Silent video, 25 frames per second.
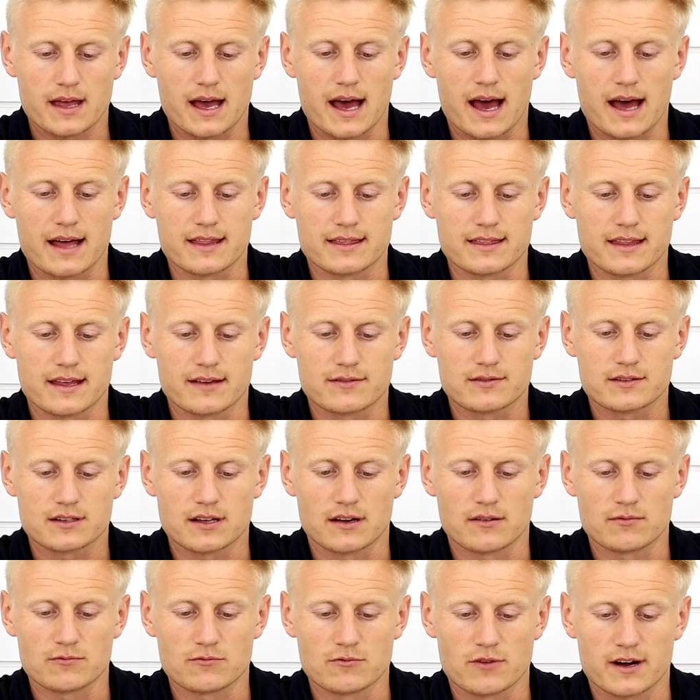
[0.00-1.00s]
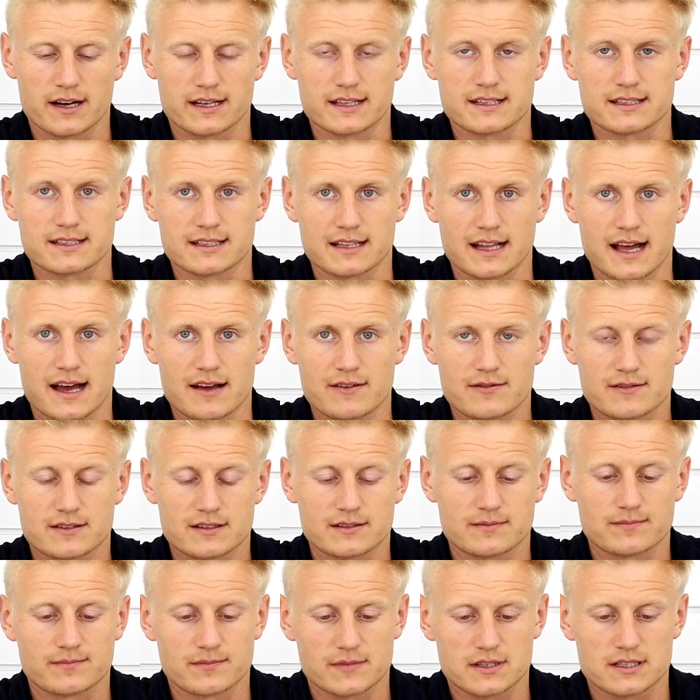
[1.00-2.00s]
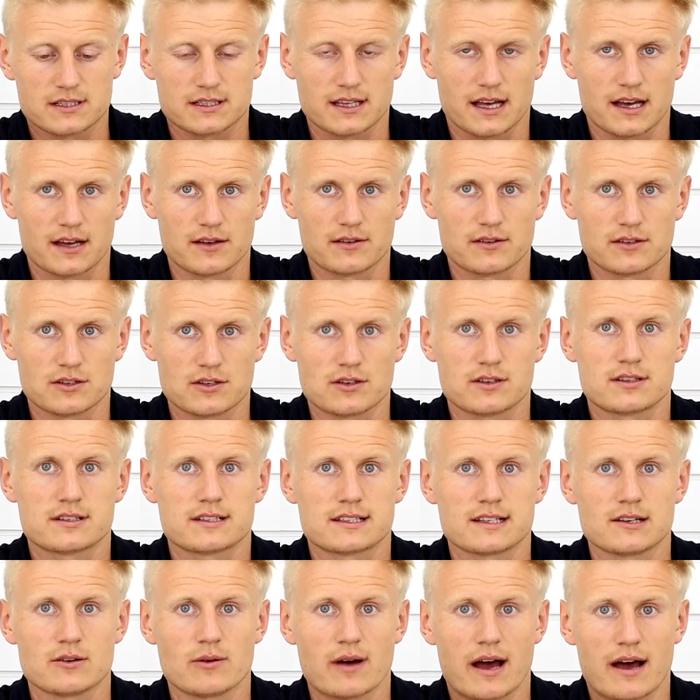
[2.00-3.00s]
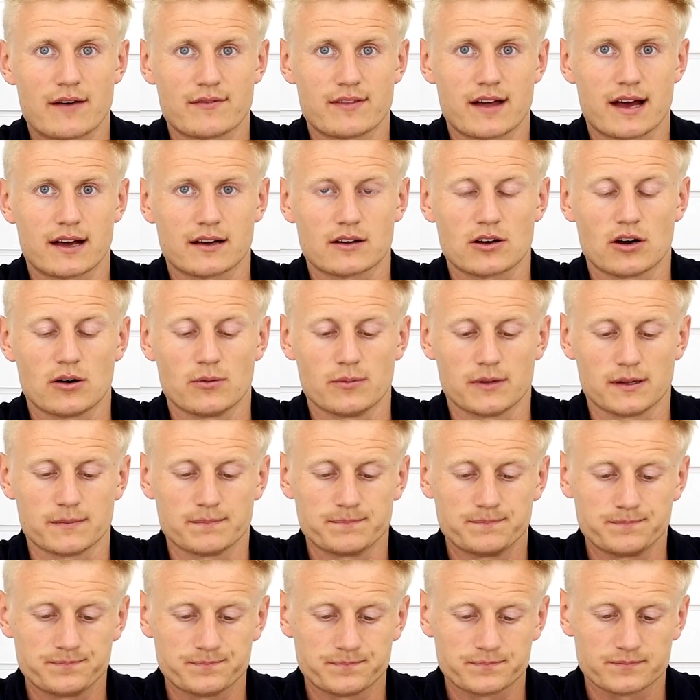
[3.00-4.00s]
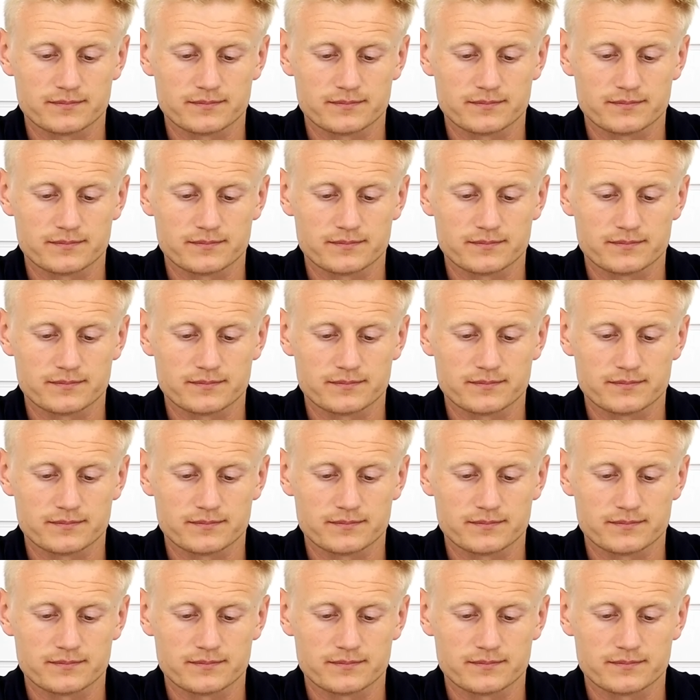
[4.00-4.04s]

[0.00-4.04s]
and they've done red is left, so you still have that common.